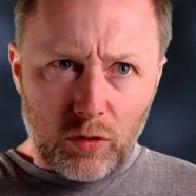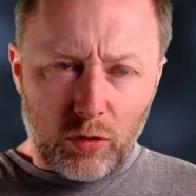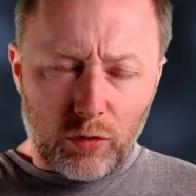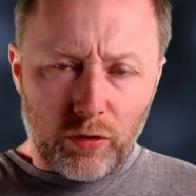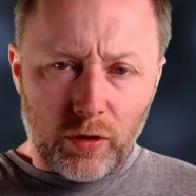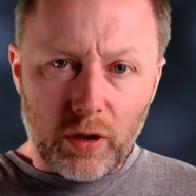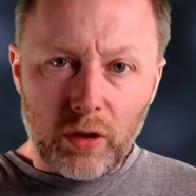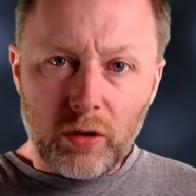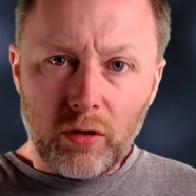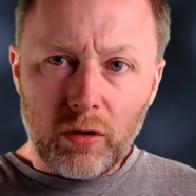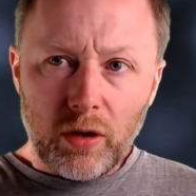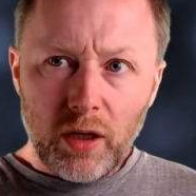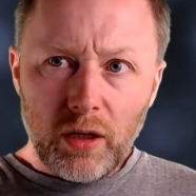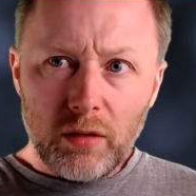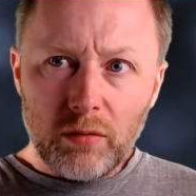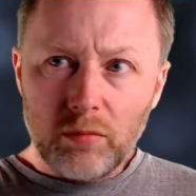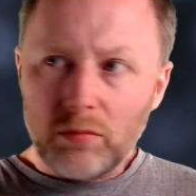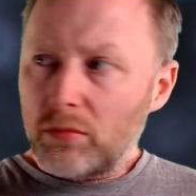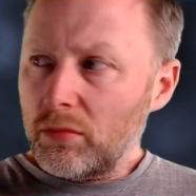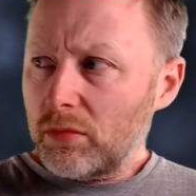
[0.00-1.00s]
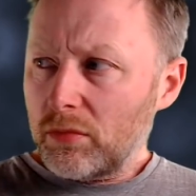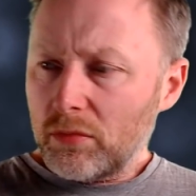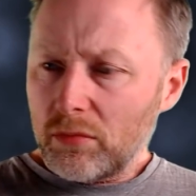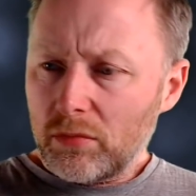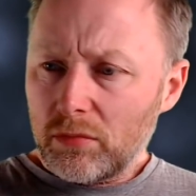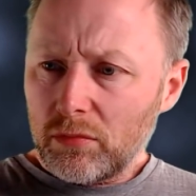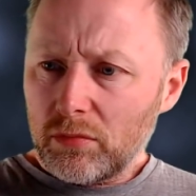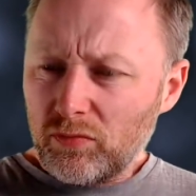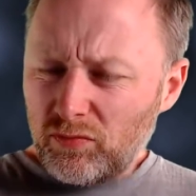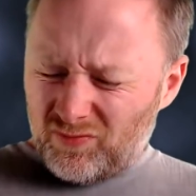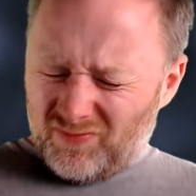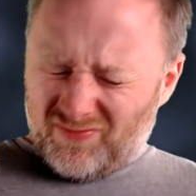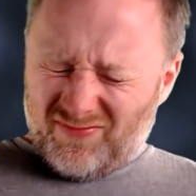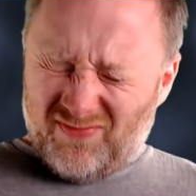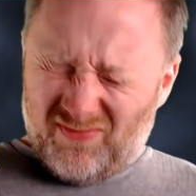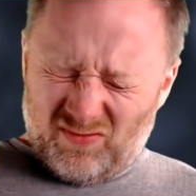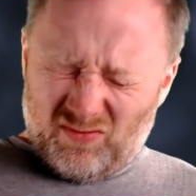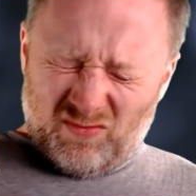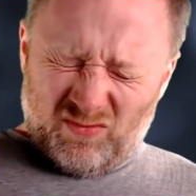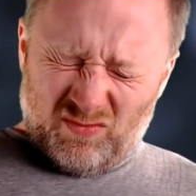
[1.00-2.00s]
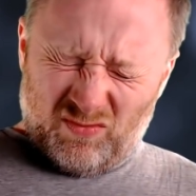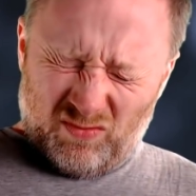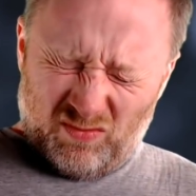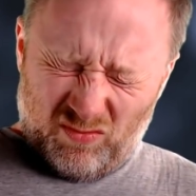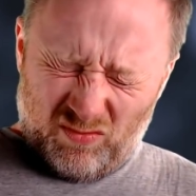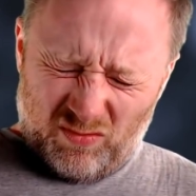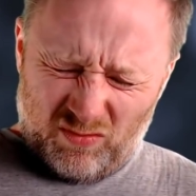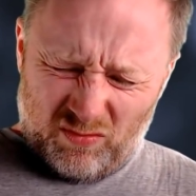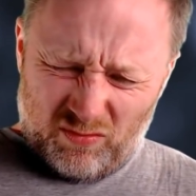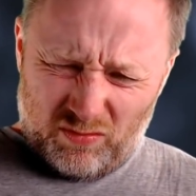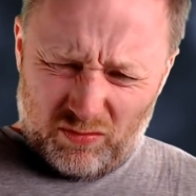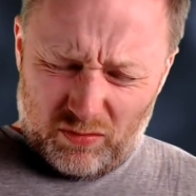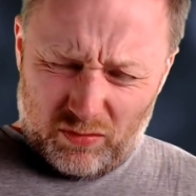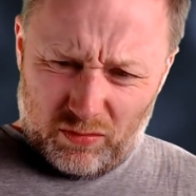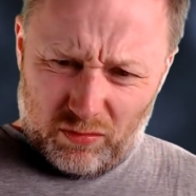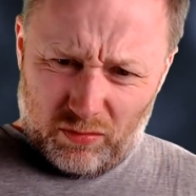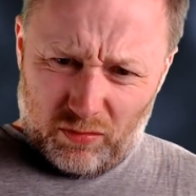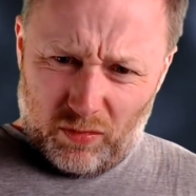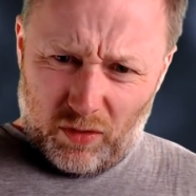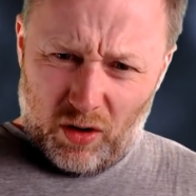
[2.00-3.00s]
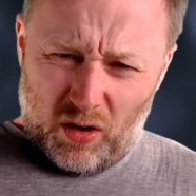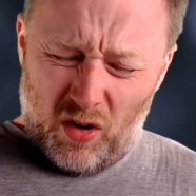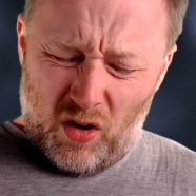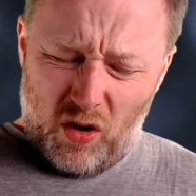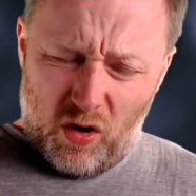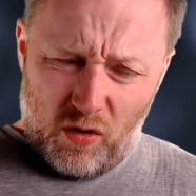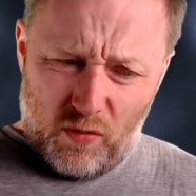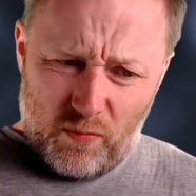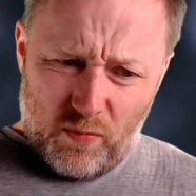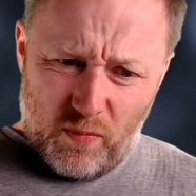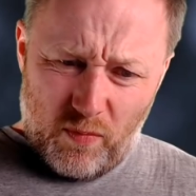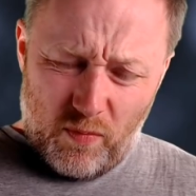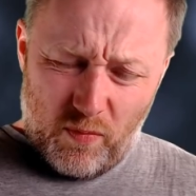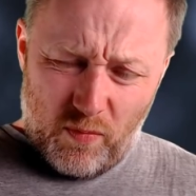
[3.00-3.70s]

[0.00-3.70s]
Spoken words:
oh fuck, you alright? Oh,